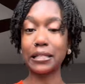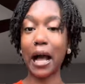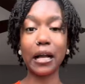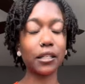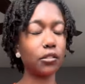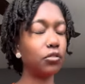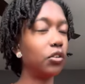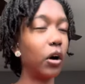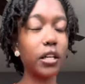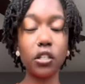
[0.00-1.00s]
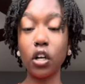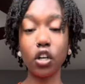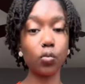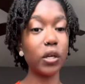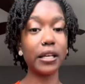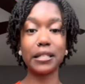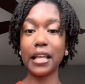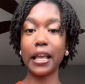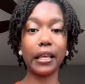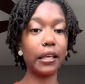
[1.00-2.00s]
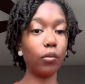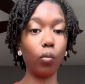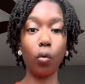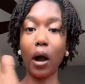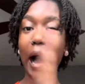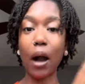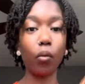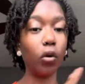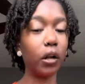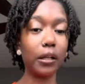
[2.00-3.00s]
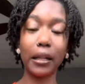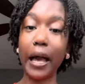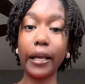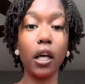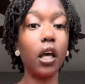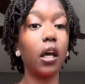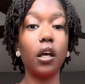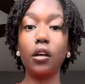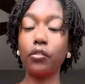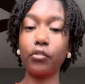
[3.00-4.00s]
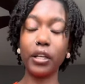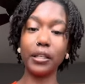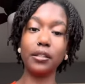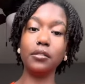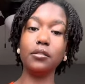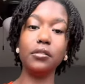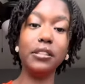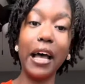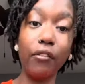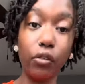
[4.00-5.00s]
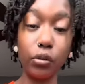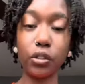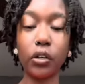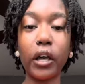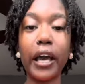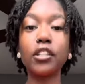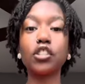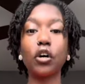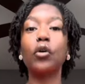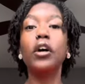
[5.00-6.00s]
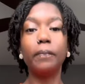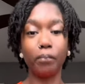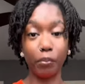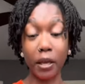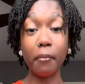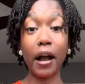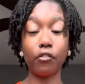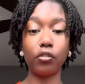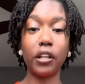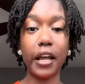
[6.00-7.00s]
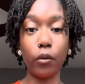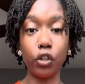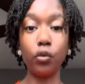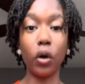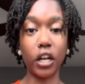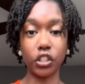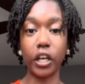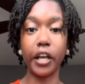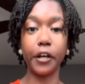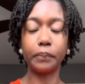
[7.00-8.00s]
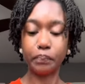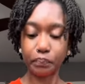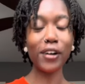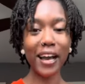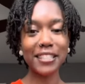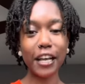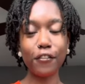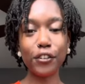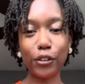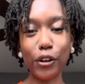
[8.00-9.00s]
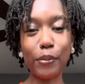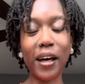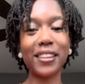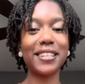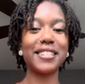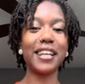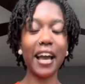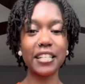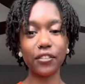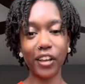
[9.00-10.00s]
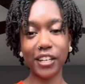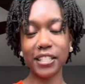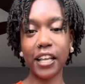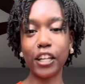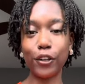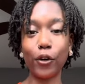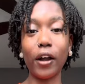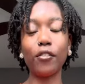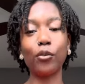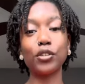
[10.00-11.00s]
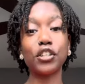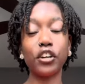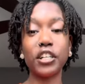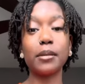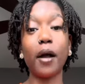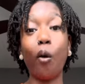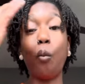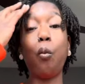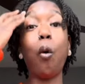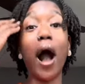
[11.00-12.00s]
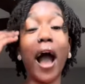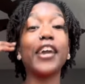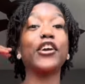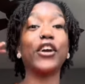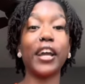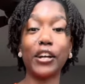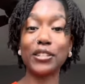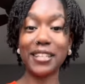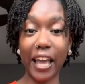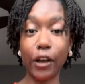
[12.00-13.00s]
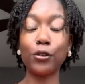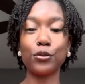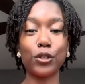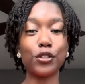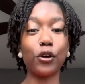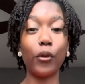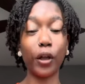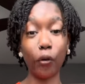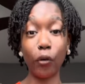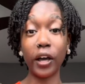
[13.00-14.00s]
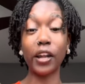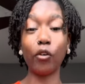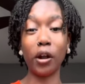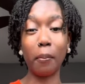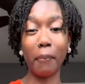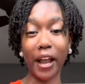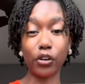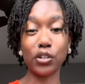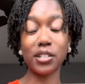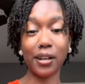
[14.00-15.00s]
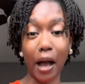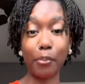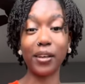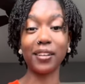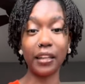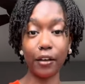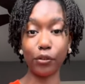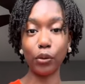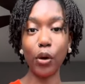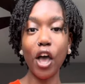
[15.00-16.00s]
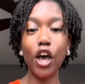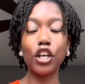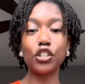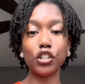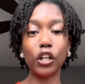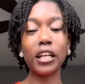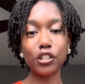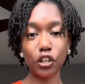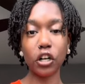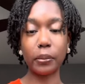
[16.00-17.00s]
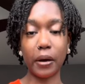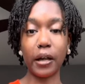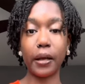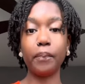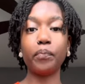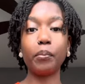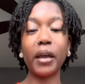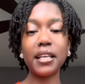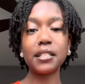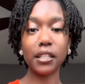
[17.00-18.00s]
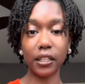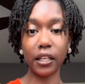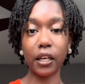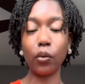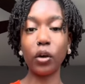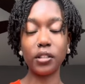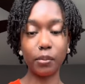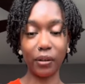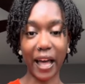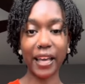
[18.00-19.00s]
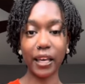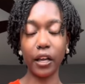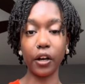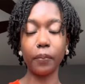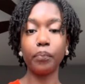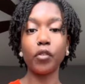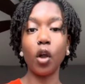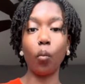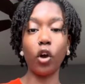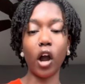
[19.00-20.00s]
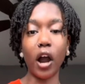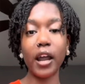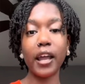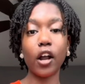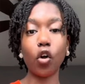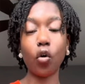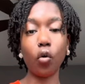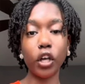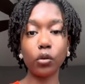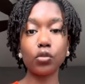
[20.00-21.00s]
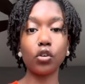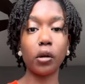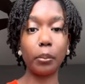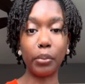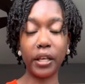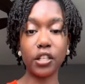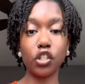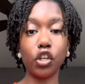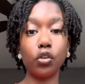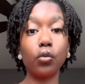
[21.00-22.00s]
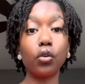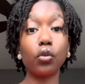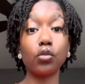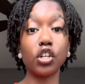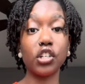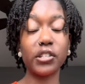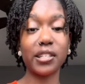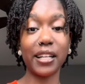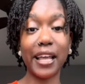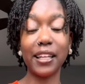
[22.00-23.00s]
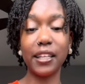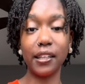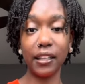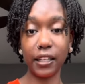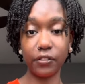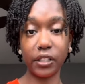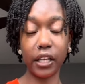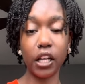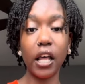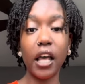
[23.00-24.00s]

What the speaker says: I could, us girls, we could take hot water like freaking devils, okay? So be mindful of that when you wash your hair. You guys ever thought about the science of hair tangling, or ever was curious about why your hair tangles, what's going on a microscopic level? So let's talk about it. Basically, with black hair, where our hair coils or bends, the cuticles are slightly lifted.